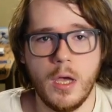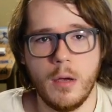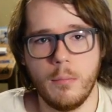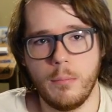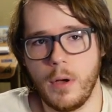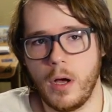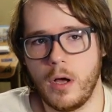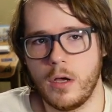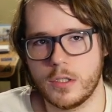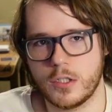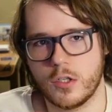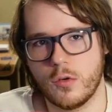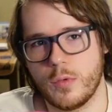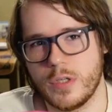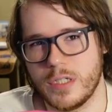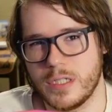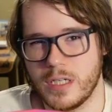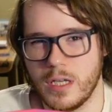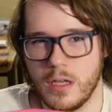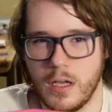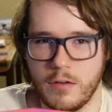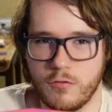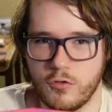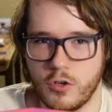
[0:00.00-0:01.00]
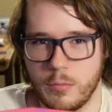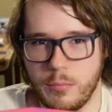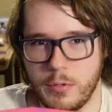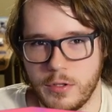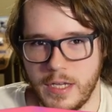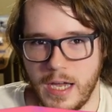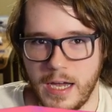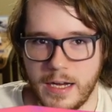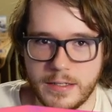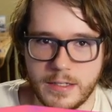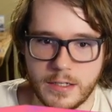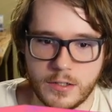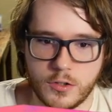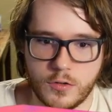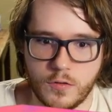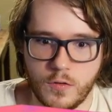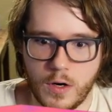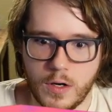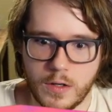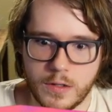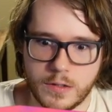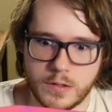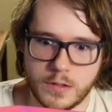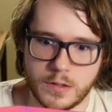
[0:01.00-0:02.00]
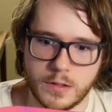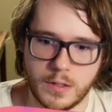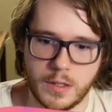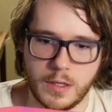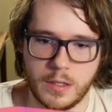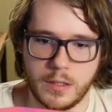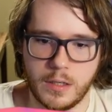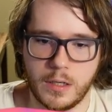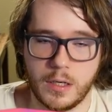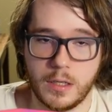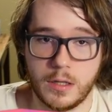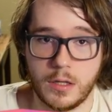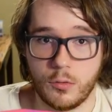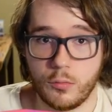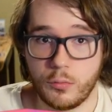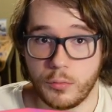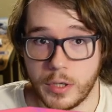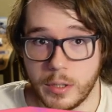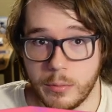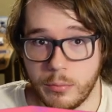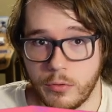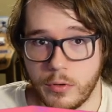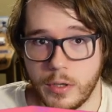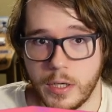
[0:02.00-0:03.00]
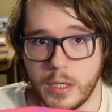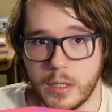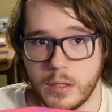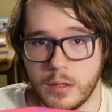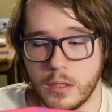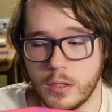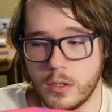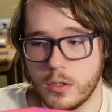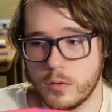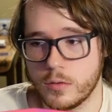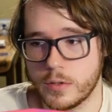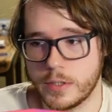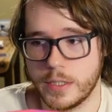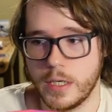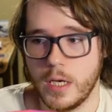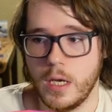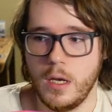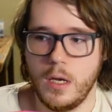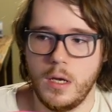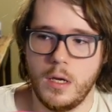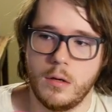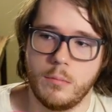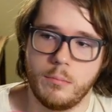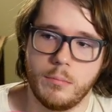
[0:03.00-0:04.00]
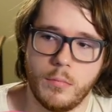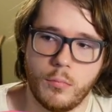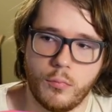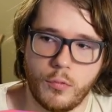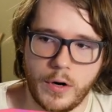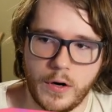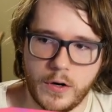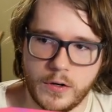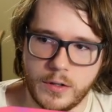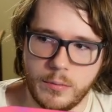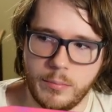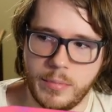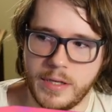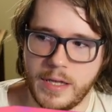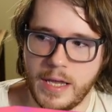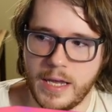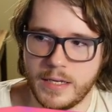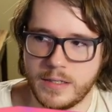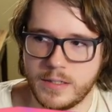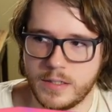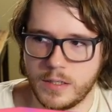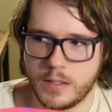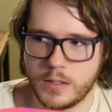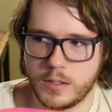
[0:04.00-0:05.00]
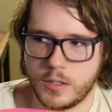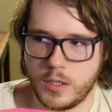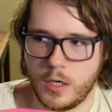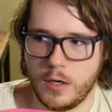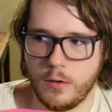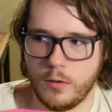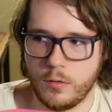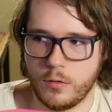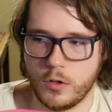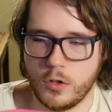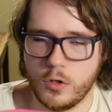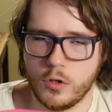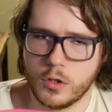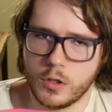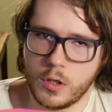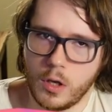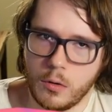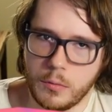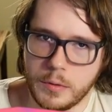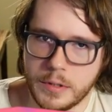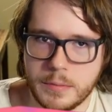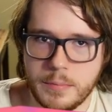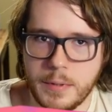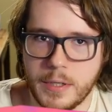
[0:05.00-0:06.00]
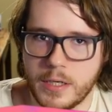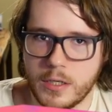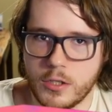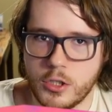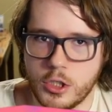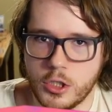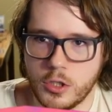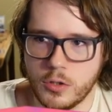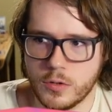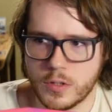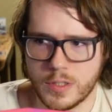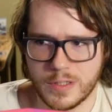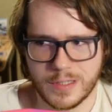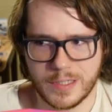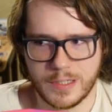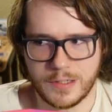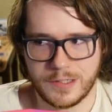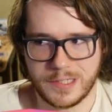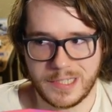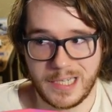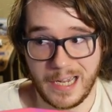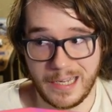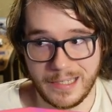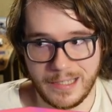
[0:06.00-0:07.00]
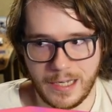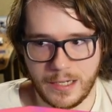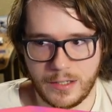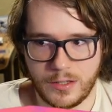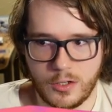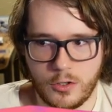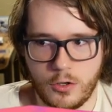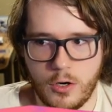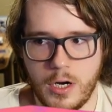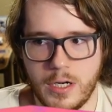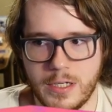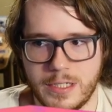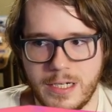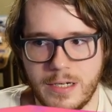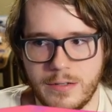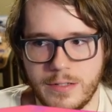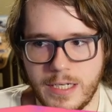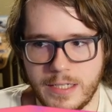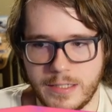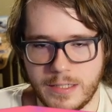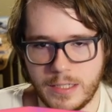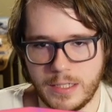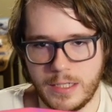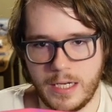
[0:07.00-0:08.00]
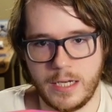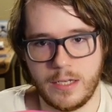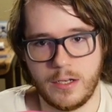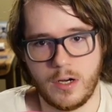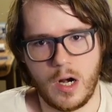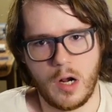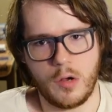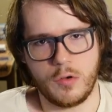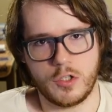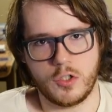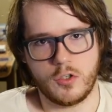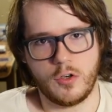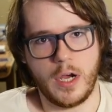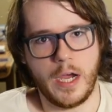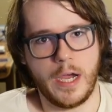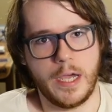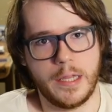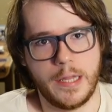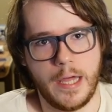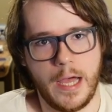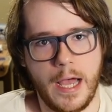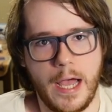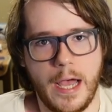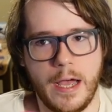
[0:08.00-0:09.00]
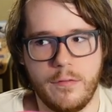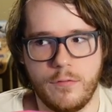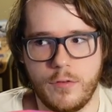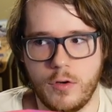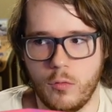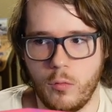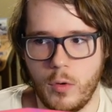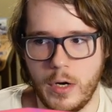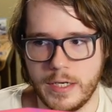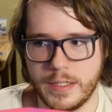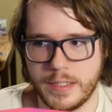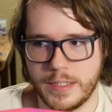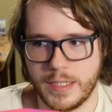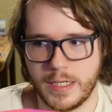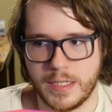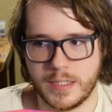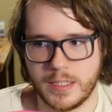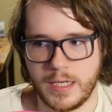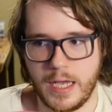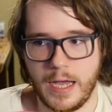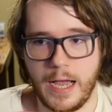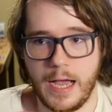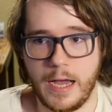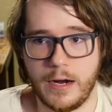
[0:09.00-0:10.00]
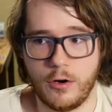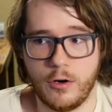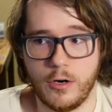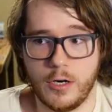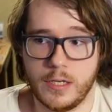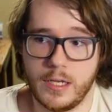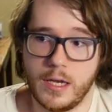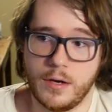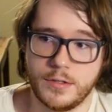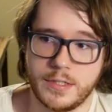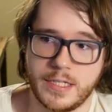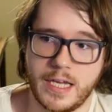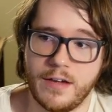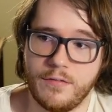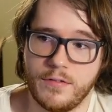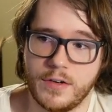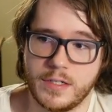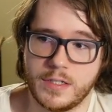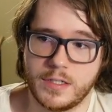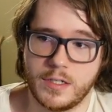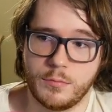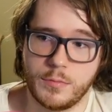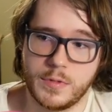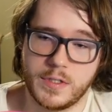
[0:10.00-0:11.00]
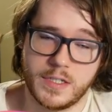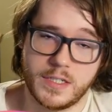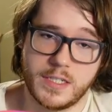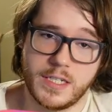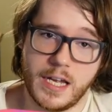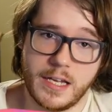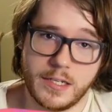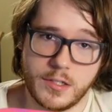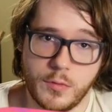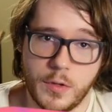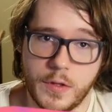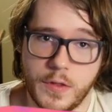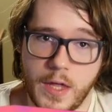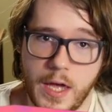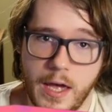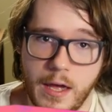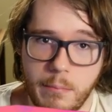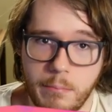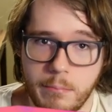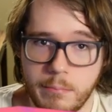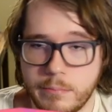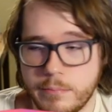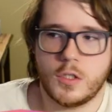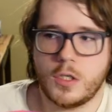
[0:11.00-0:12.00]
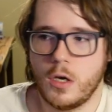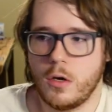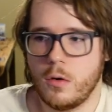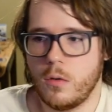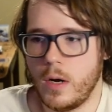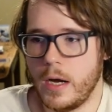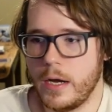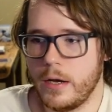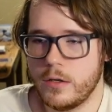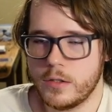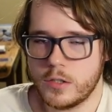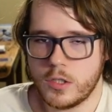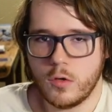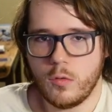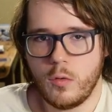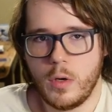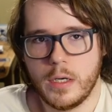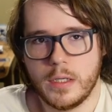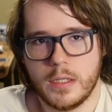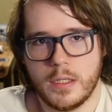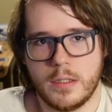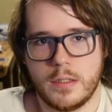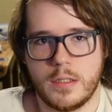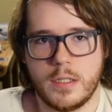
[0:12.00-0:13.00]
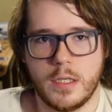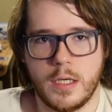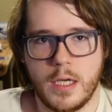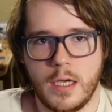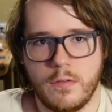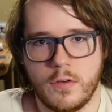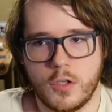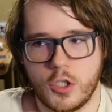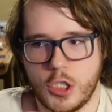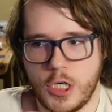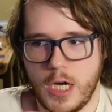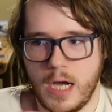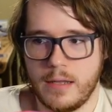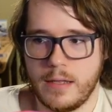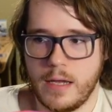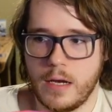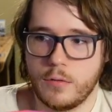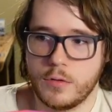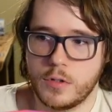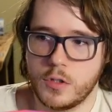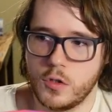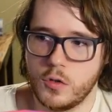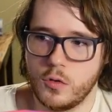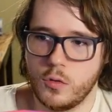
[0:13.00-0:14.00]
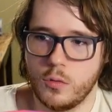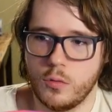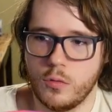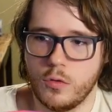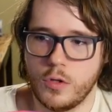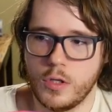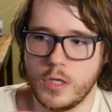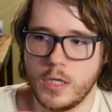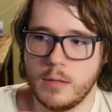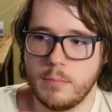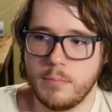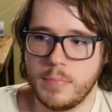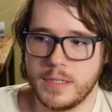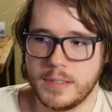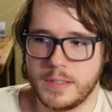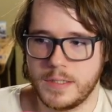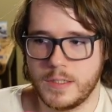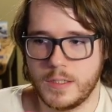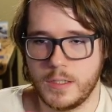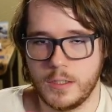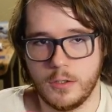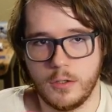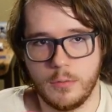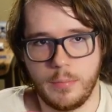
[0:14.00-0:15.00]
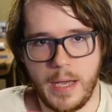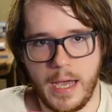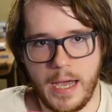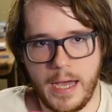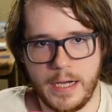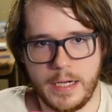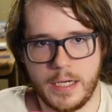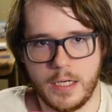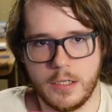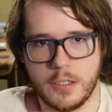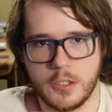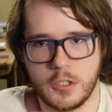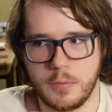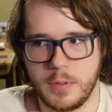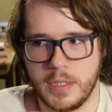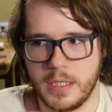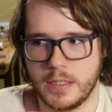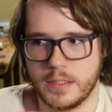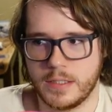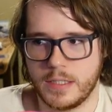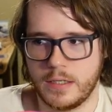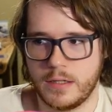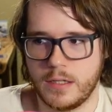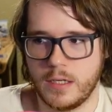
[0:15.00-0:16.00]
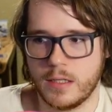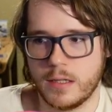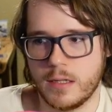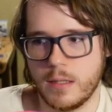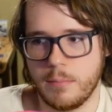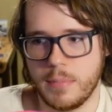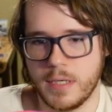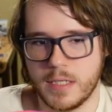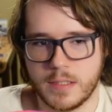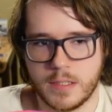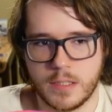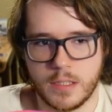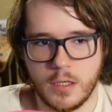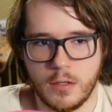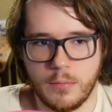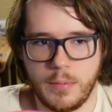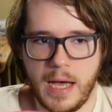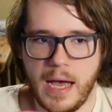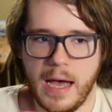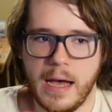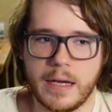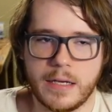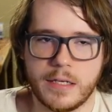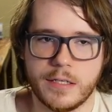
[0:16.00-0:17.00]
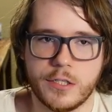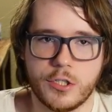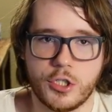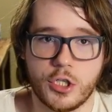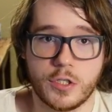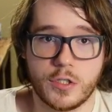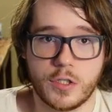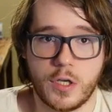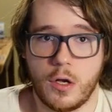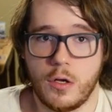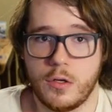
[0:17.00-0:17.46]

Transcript: But also we still have Triple Tactics Thrust getting the reprint in the new Rarity Bonanza, so you could always pick and choose and still side deck the Crossout designator. I was trying that after YCS Niagara and I was having some success with that. So I also wanted to give a shout out to the Bissteal package, because I think the Bissteal package is